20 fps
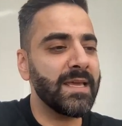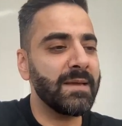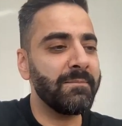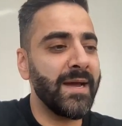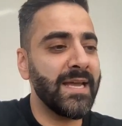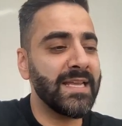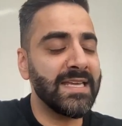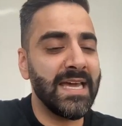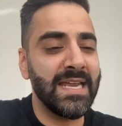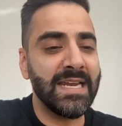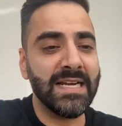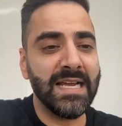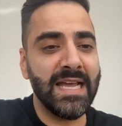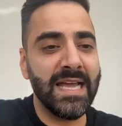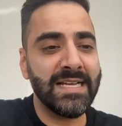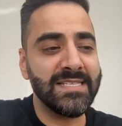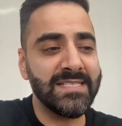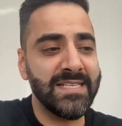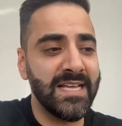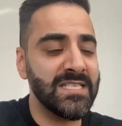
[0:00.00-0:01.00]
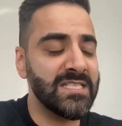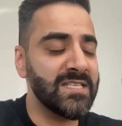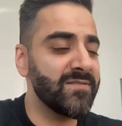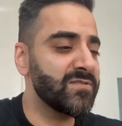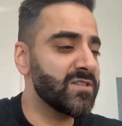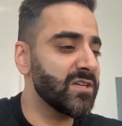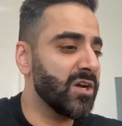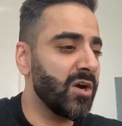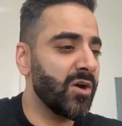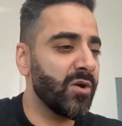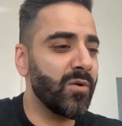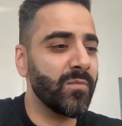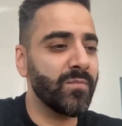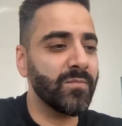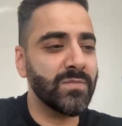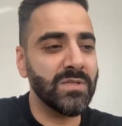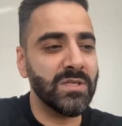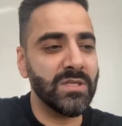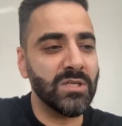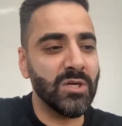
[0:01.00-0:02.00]
it might get extensive to
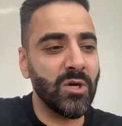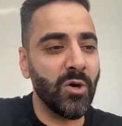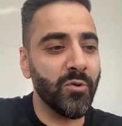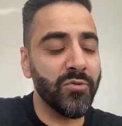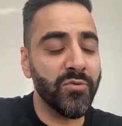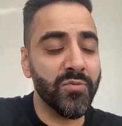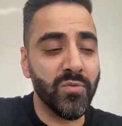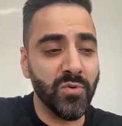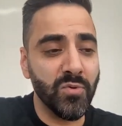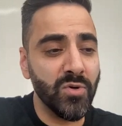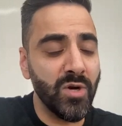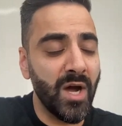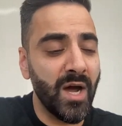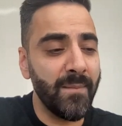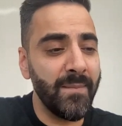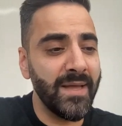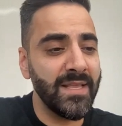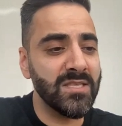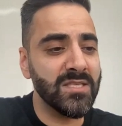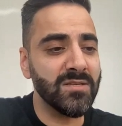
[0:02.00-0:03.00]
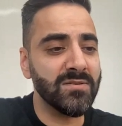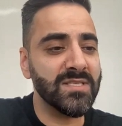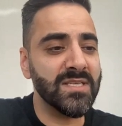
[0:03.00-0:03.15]
go through comments.